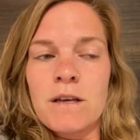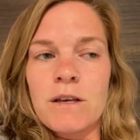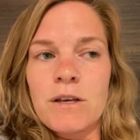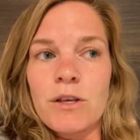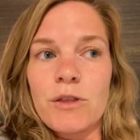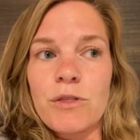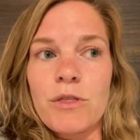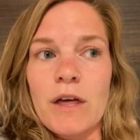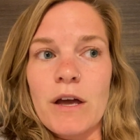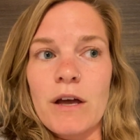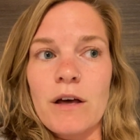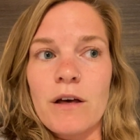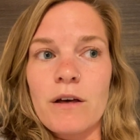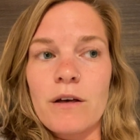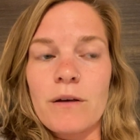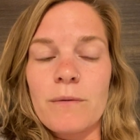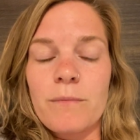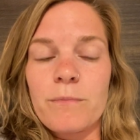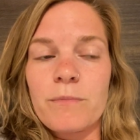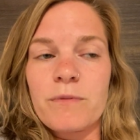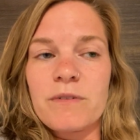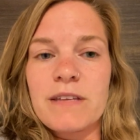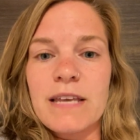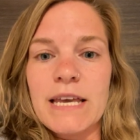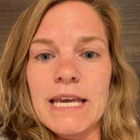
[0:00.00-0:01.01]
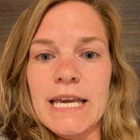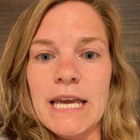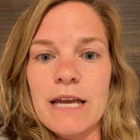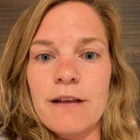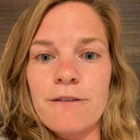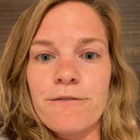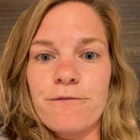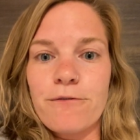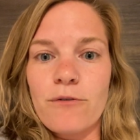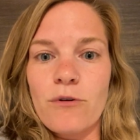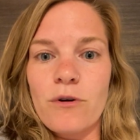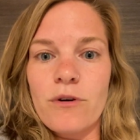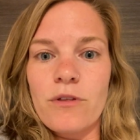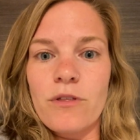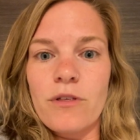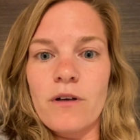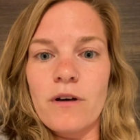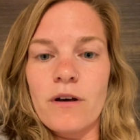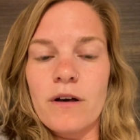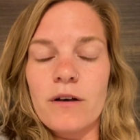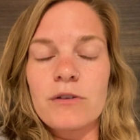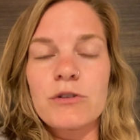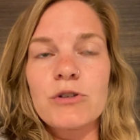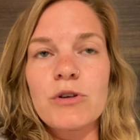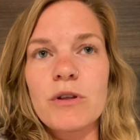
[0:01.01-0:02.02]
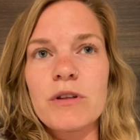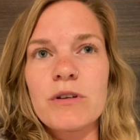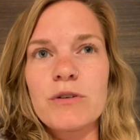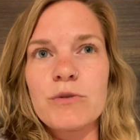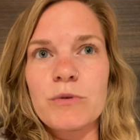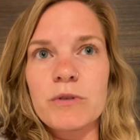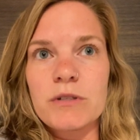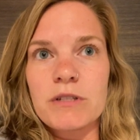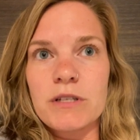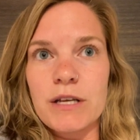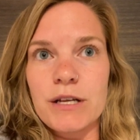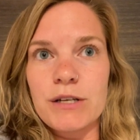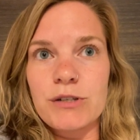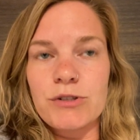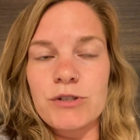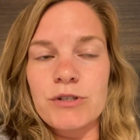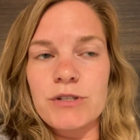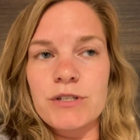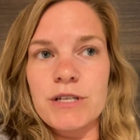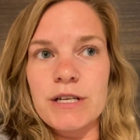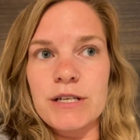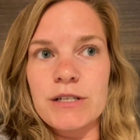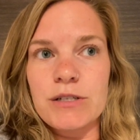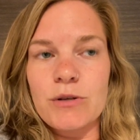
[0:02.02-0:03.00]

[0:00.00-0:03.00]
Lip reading: the ticket so this was interesting.